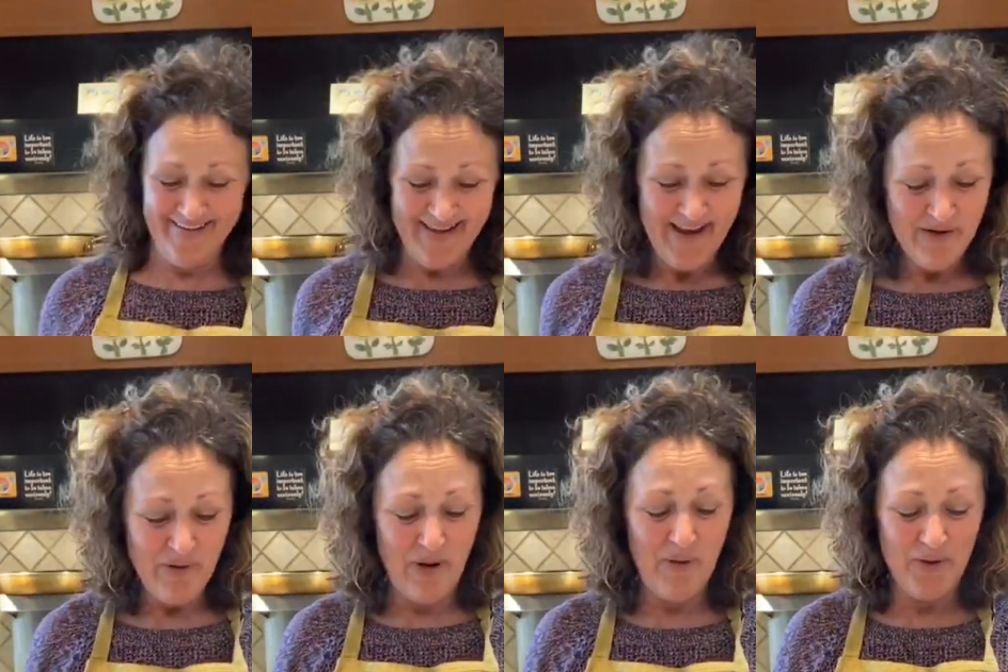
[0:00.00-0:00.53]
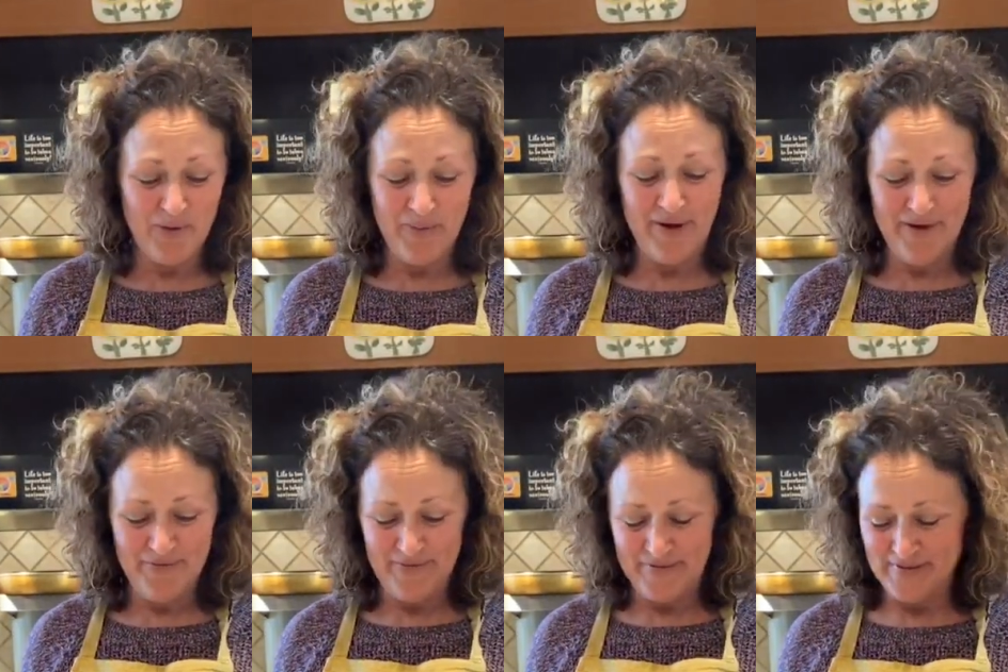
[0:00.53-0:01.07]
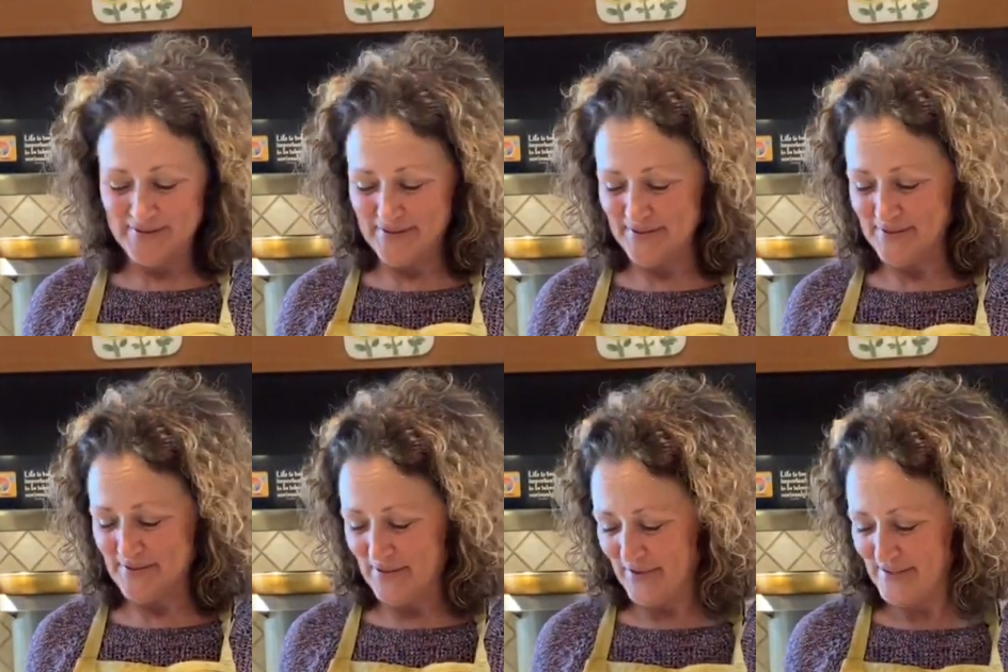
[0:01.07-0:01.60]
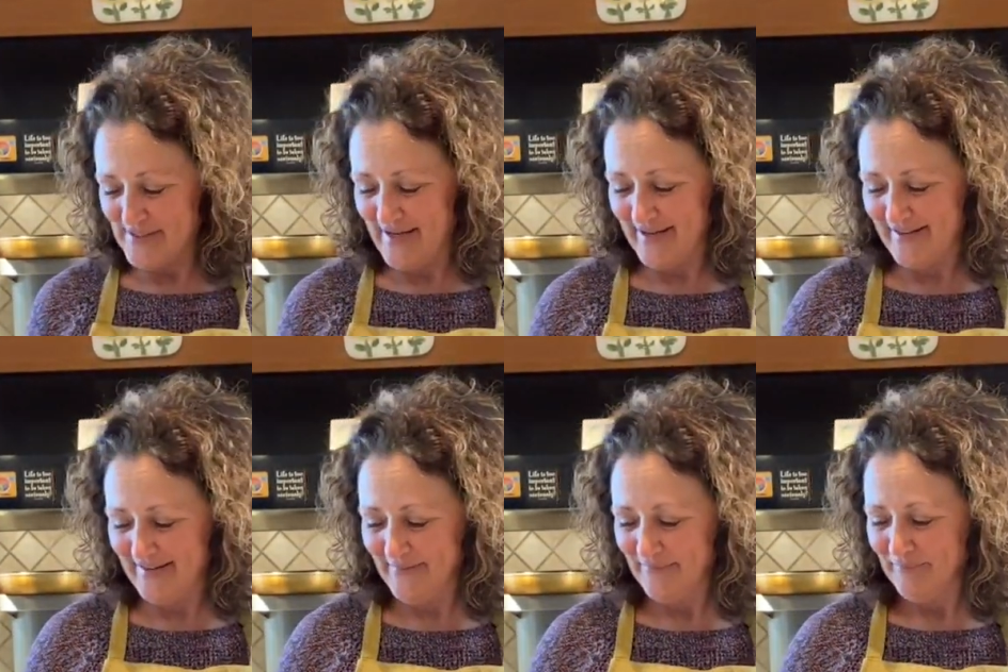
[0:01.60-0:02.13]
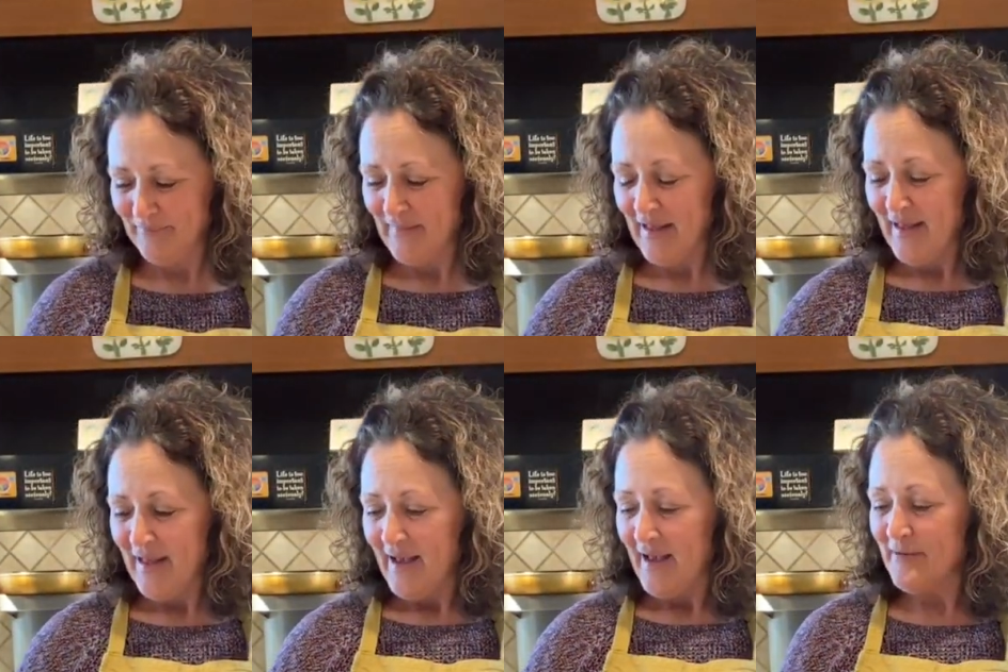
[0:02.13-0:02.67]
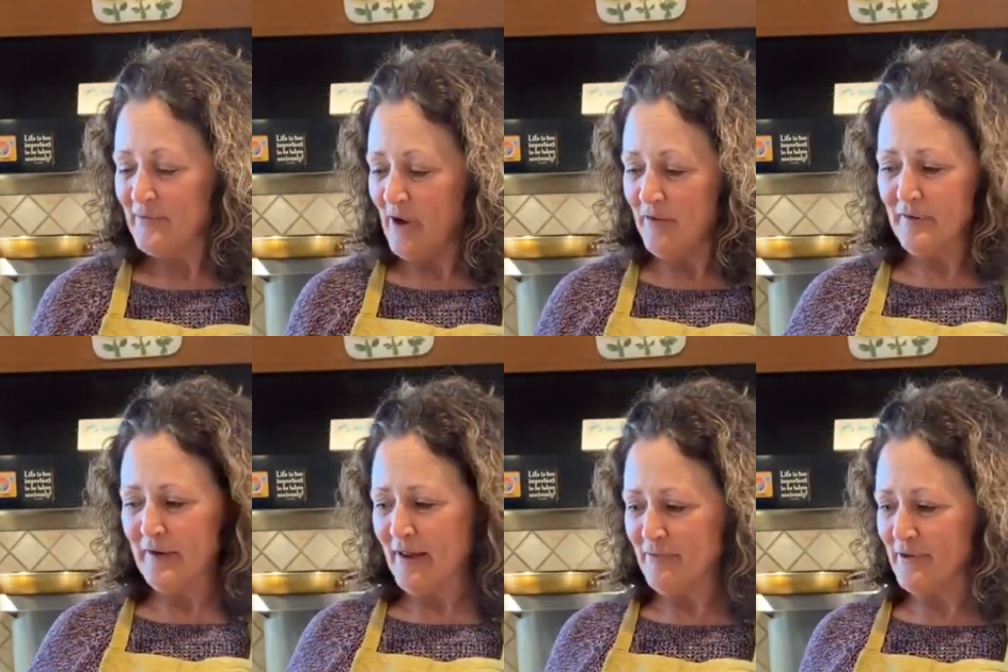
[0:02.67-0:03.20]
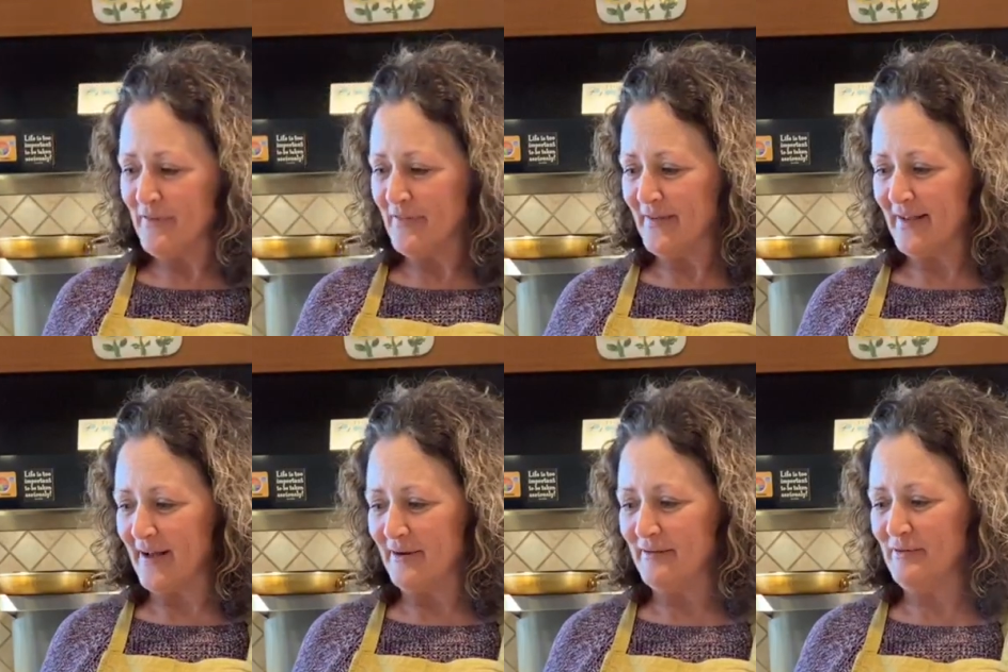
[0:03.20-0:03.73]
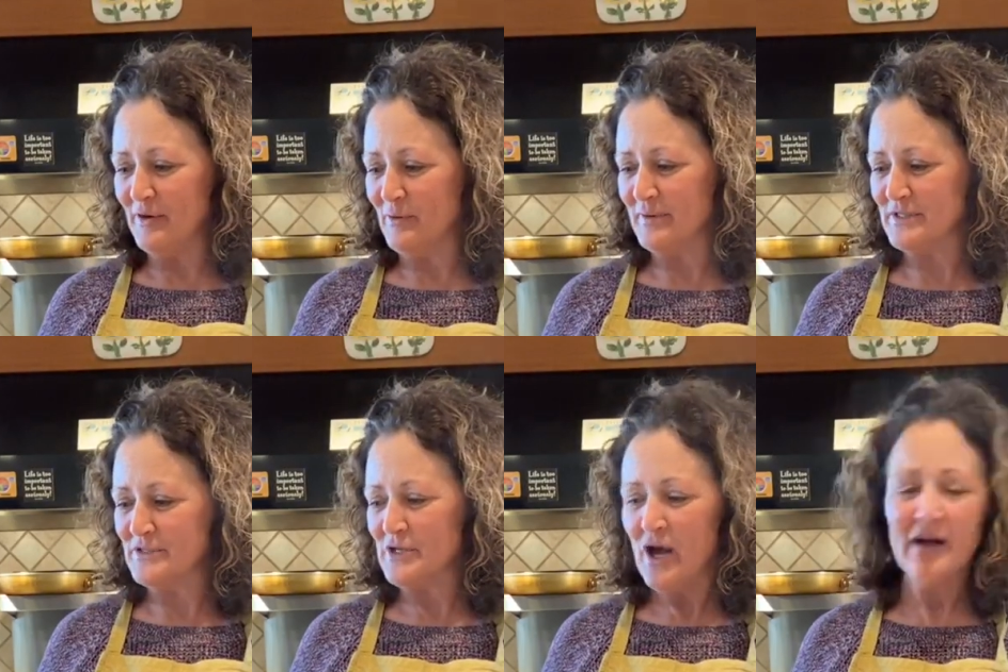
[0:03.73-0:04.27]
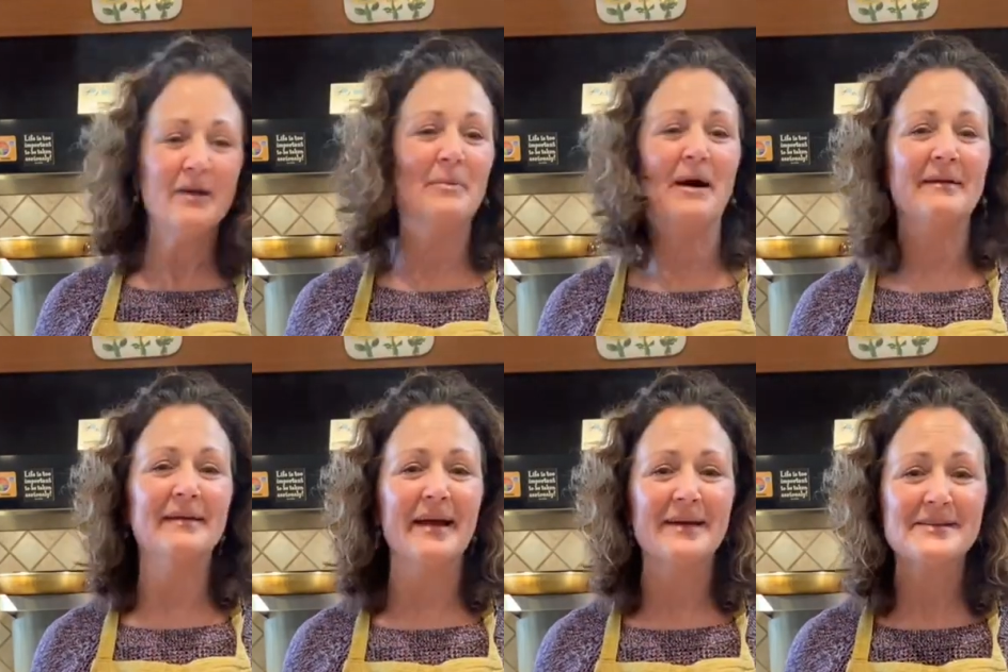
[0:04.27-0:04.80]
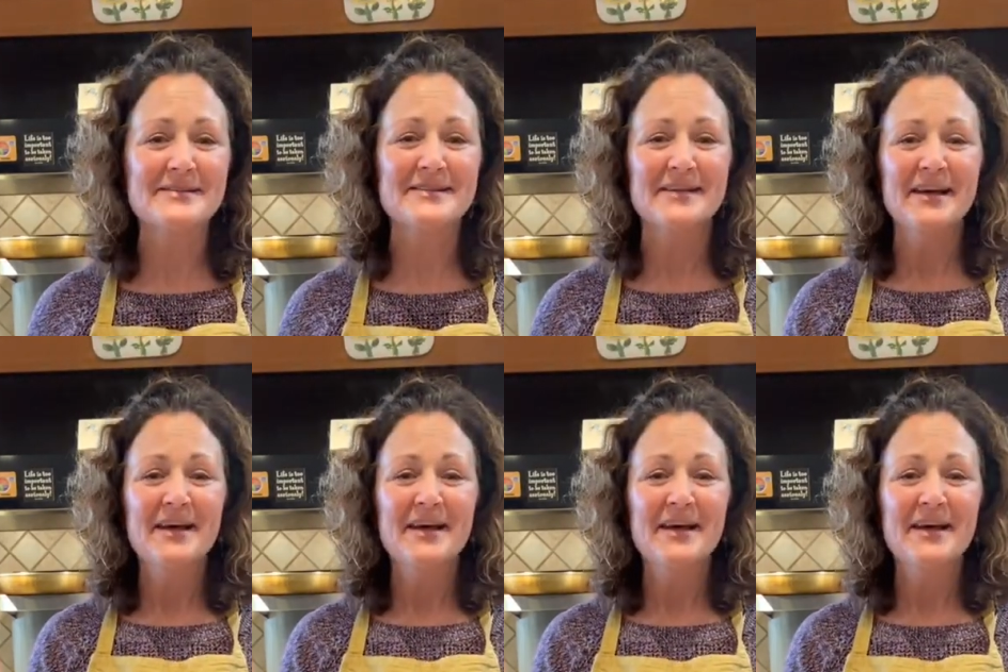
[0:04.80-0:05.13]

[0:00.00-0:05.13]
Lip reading: while we're waiting for this to saute. I've covered everything. I don't even know what to talk about next.